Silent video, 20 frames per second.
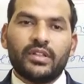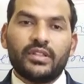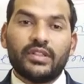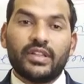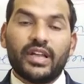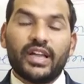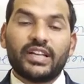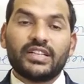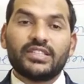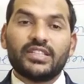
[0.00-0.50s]

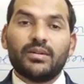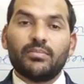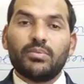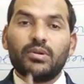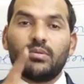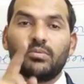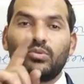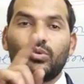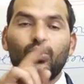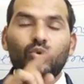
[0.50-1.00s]
The
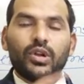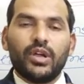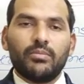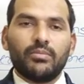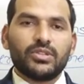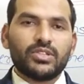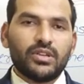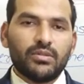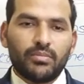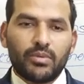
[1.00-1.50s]
example of
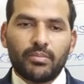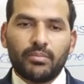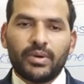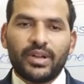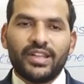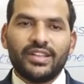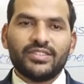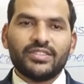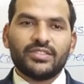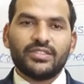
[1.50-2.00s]
two-dimensional member
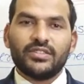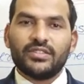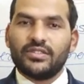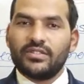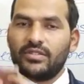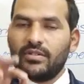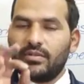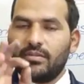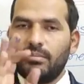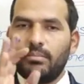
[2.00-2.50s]
is
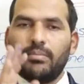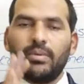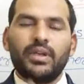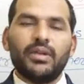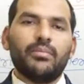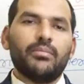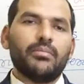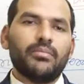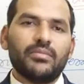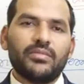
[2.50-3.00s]

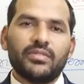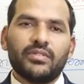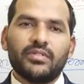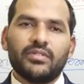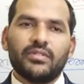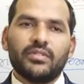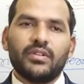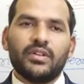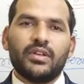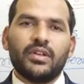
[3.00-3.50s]
beam.
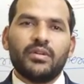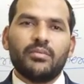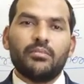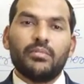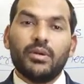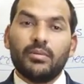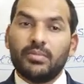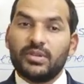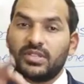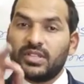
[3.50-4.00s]

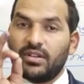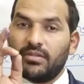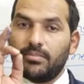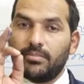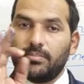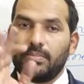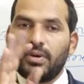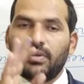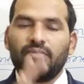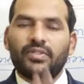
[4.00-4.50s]
Beam is a
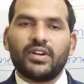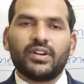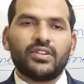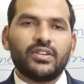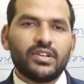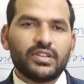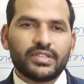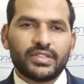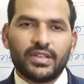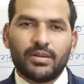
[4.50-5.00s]
perfect
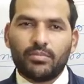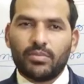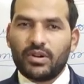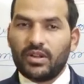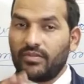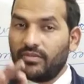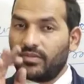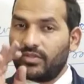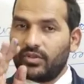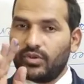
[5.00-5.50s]
example
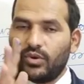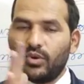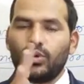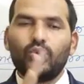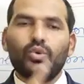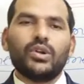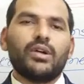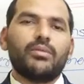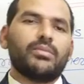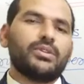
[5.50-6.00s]
of
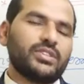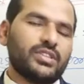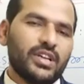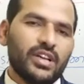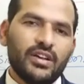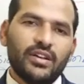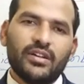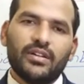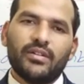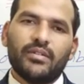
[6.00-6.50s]

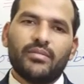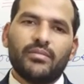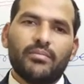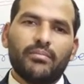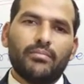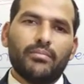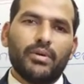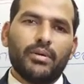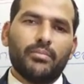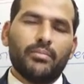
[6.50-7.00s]
two-dimensional
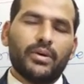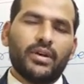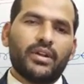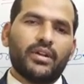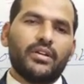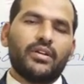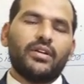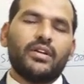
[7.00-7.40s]
member.